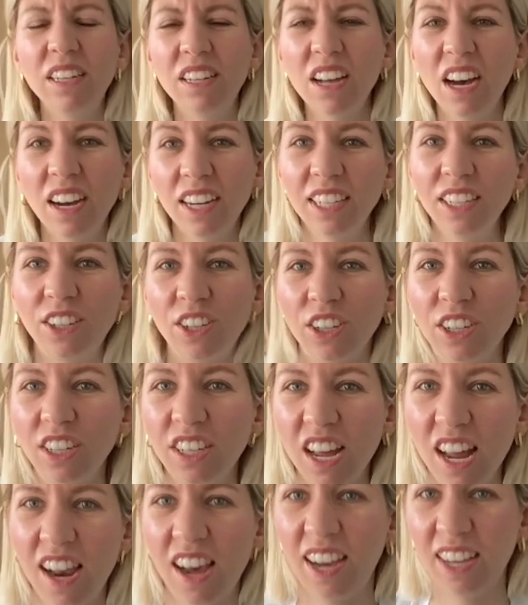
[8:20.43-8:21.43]
tighter
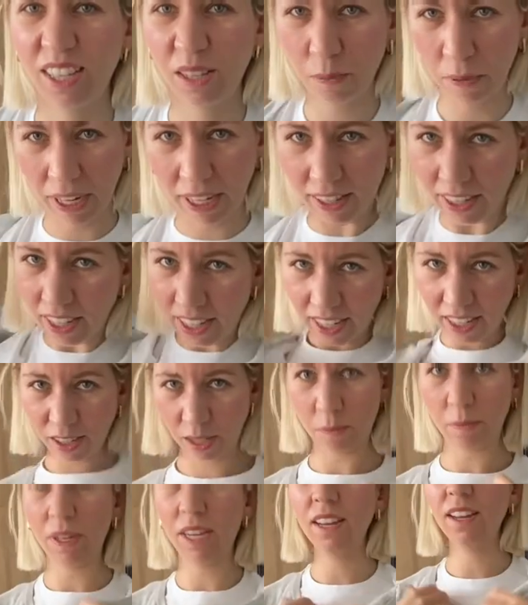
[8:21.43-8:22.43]
than I expected it to
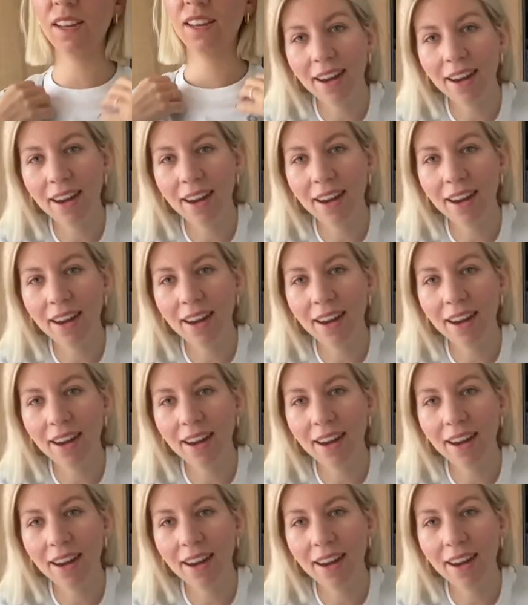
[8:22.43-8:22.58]
be.